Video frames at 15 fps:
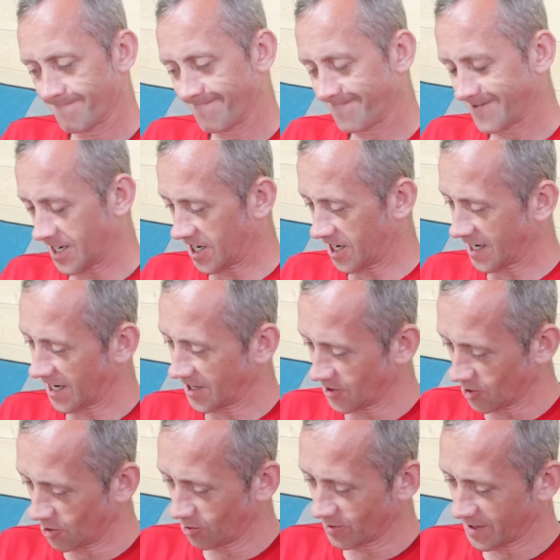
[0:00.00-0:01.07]
Now I
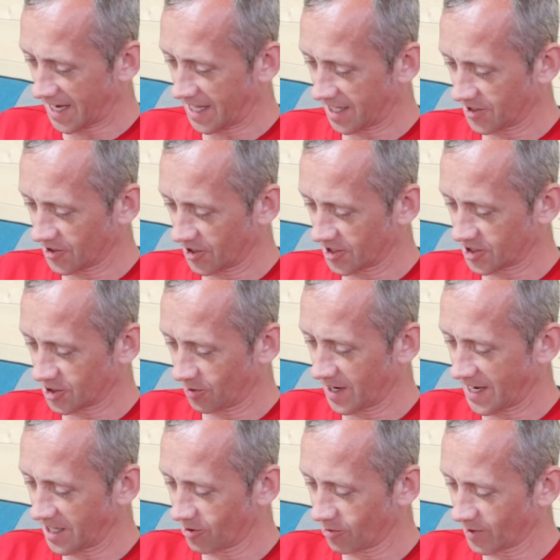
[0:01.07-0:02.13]
know that'll do it, so
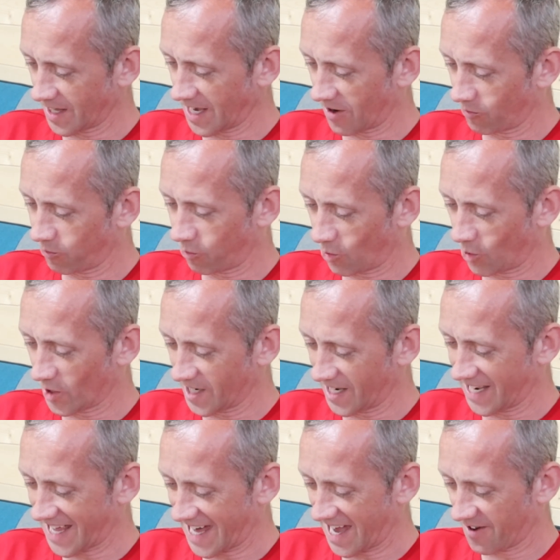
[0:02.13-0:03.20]
he'll only have
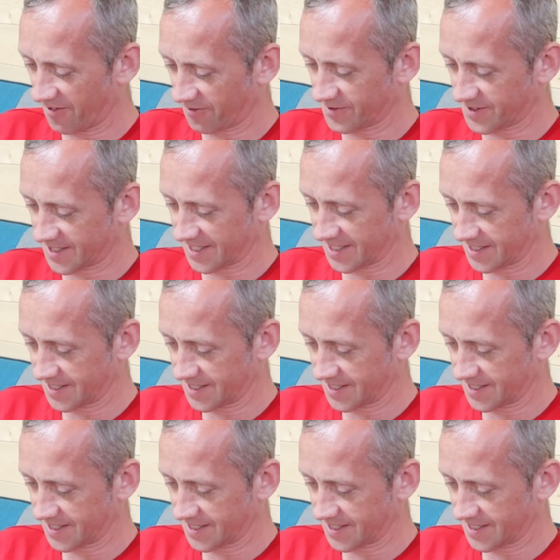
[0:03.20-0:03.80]
one left.